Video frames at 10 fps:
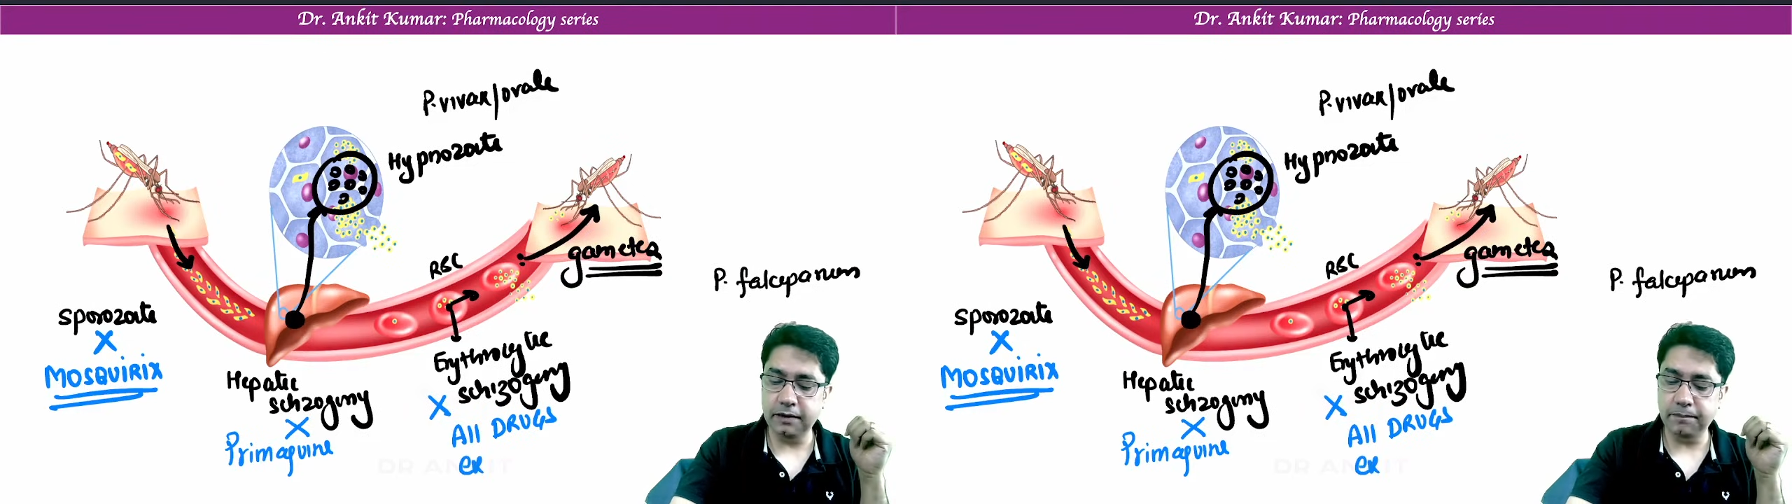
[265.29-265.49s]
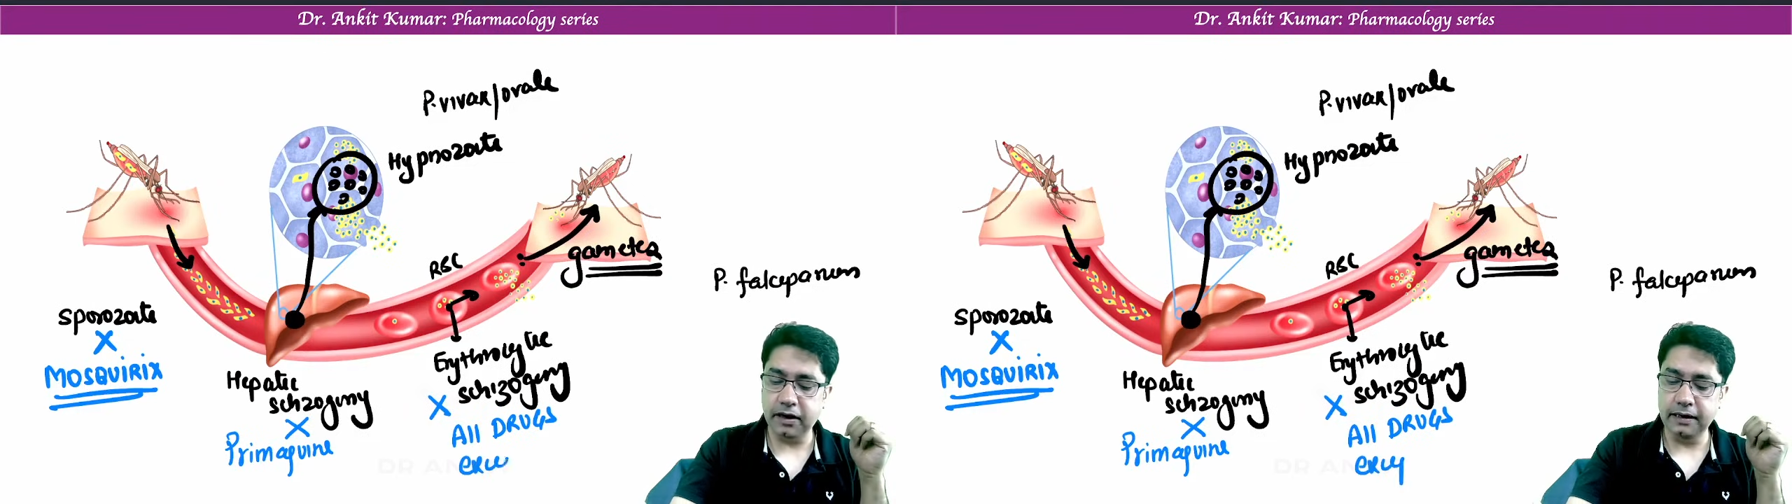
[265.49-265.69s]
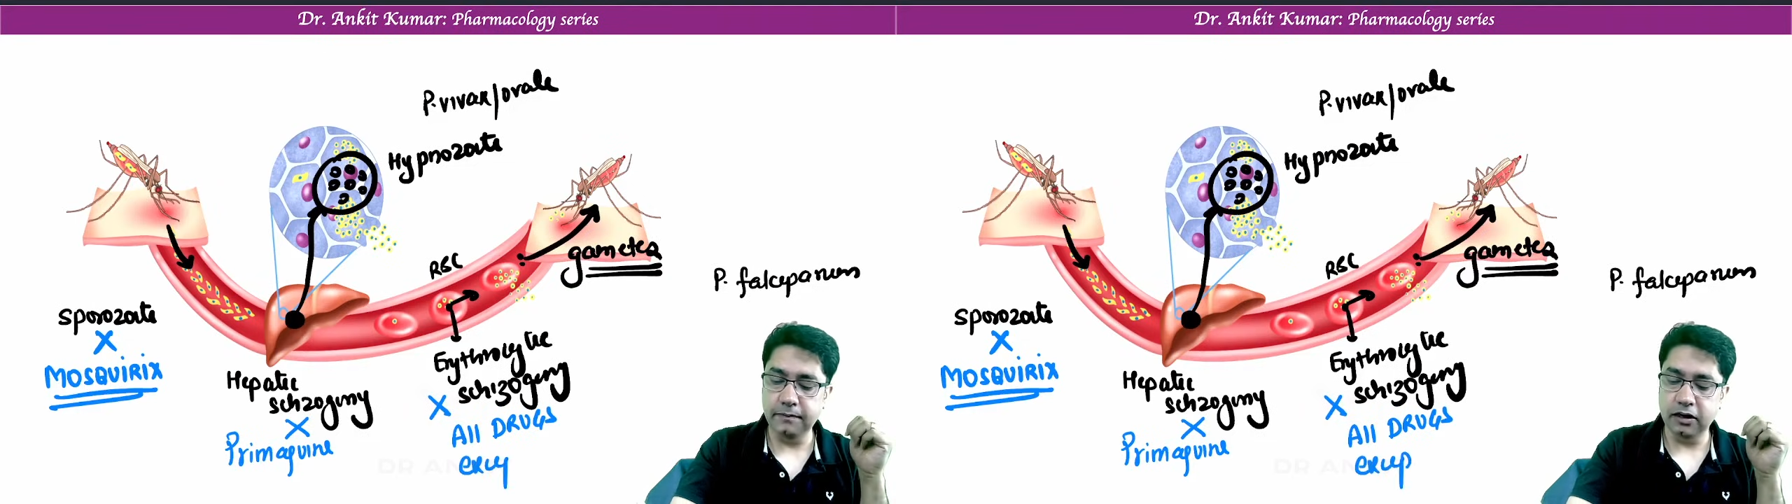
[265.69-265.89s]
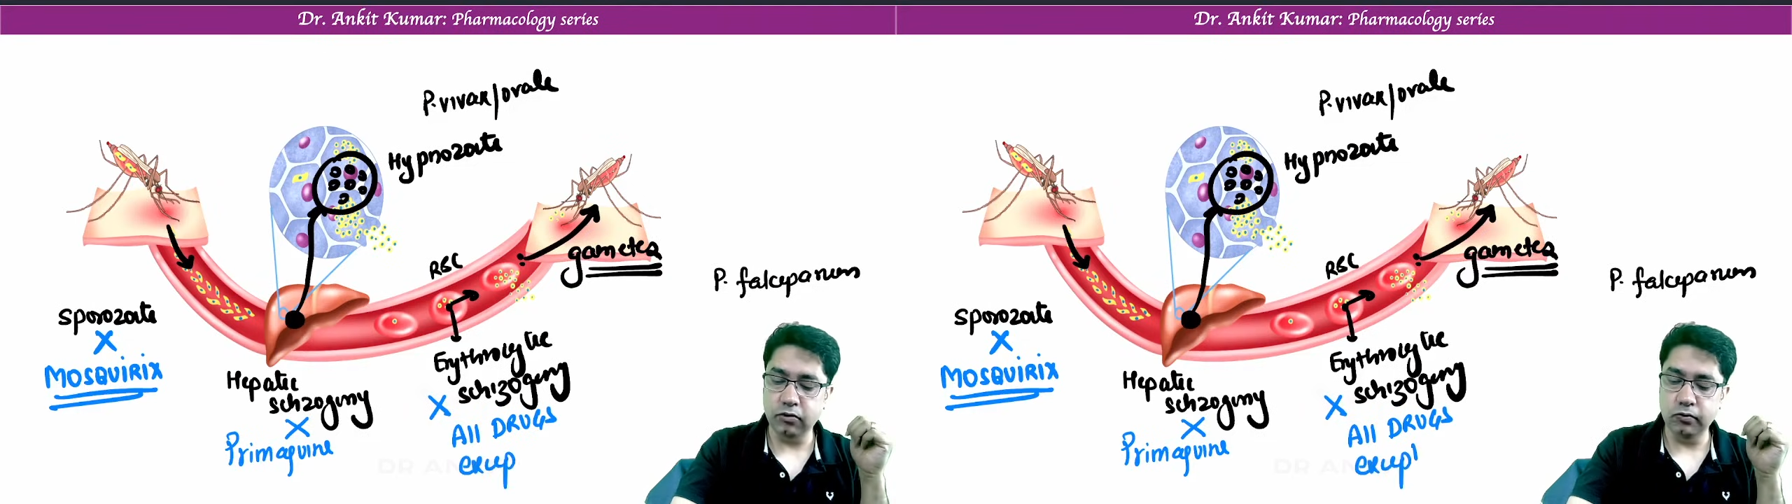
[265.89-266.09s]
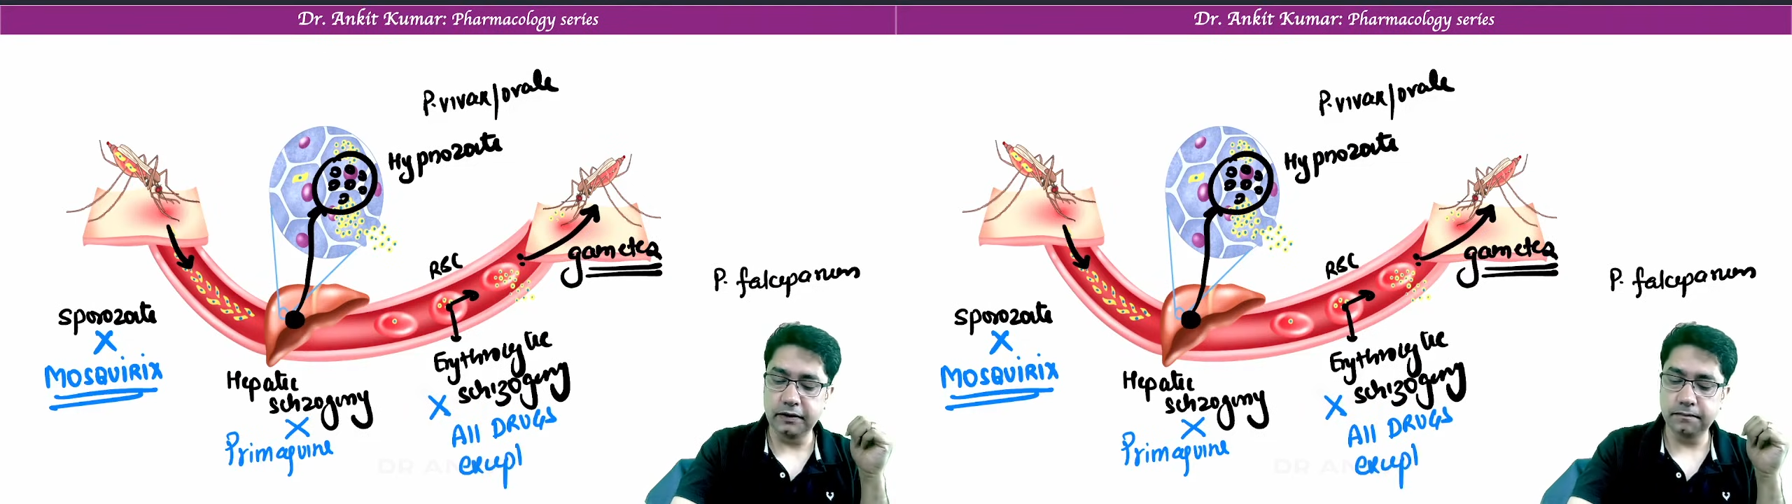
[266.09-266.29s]

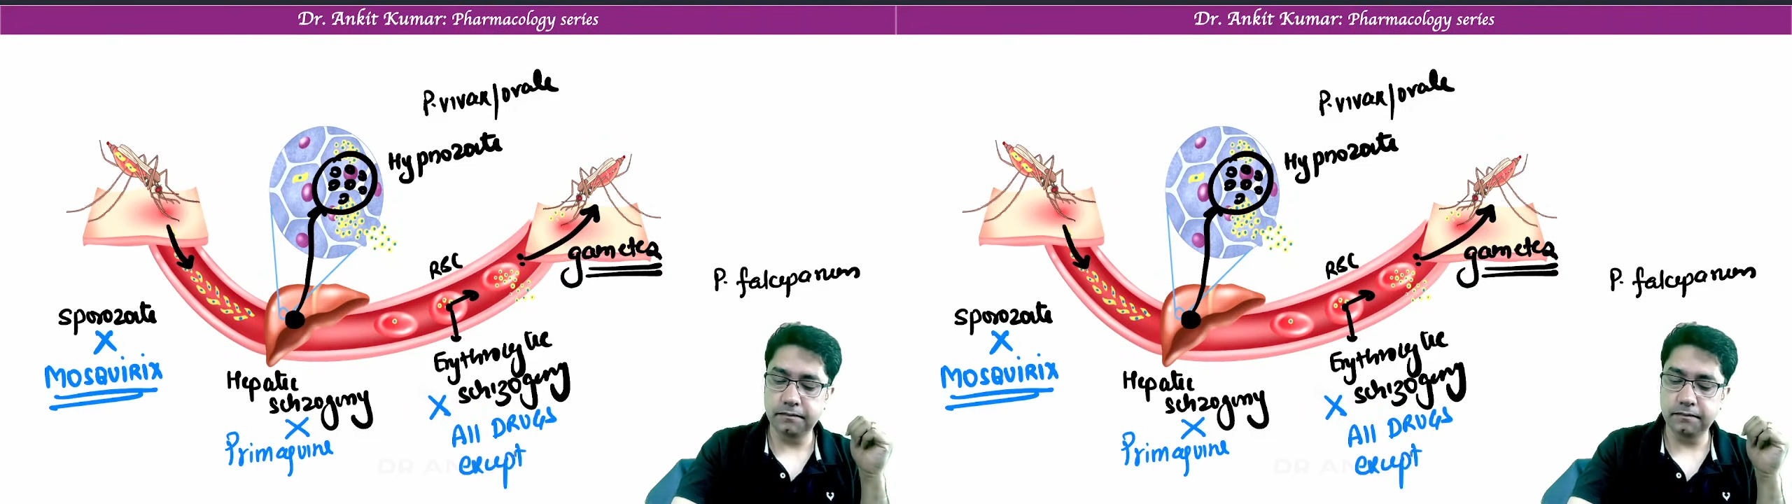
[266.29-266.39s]
primaquine.